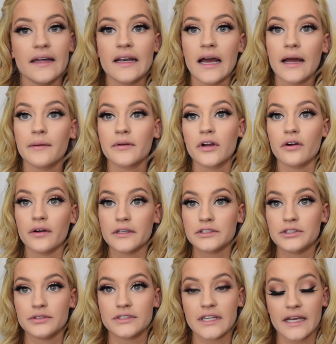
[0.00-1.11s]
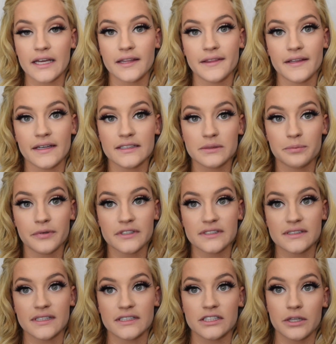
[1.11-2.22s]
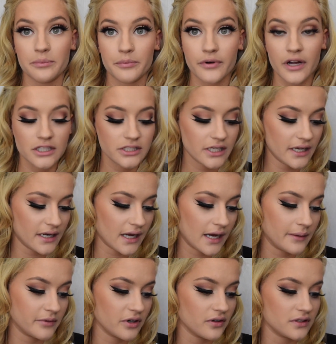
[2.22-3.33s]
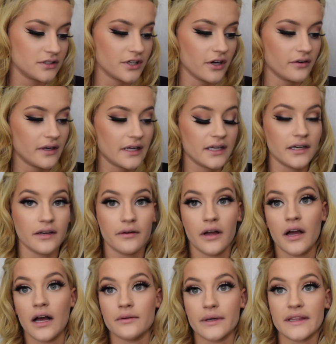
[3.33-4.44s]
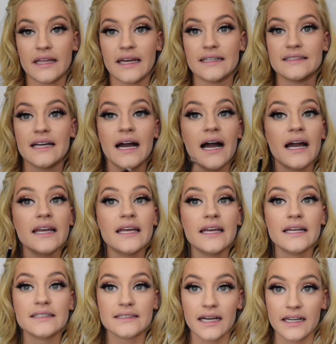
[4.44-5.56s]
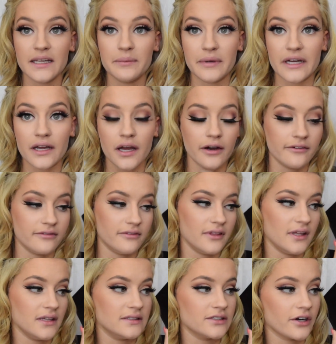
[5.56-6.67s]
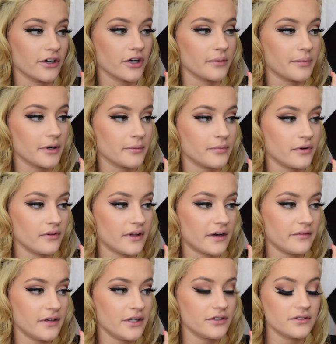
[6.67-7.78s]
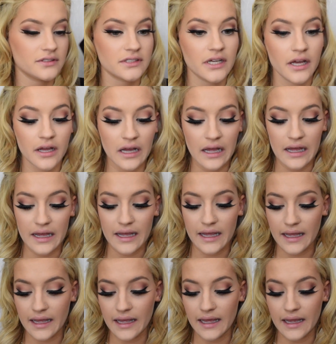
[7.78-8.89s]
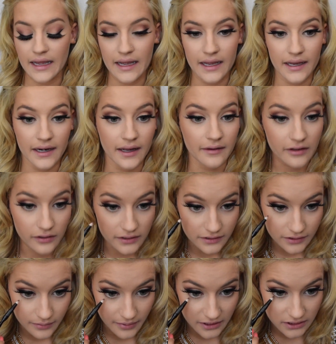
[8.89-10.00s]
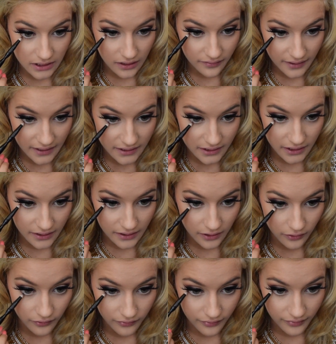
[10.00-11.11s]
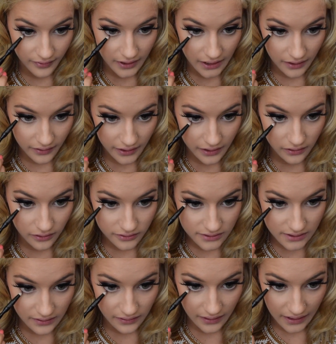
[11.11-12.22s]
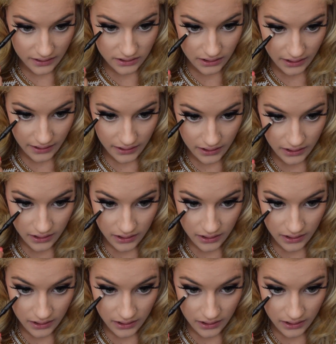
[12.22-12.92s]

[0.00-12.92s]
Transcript: then I'm going to take this precision brush, and I'm going to go in with a tiny bit of the darker purple that we used, and I'm going to brush it off and go very close to the lash line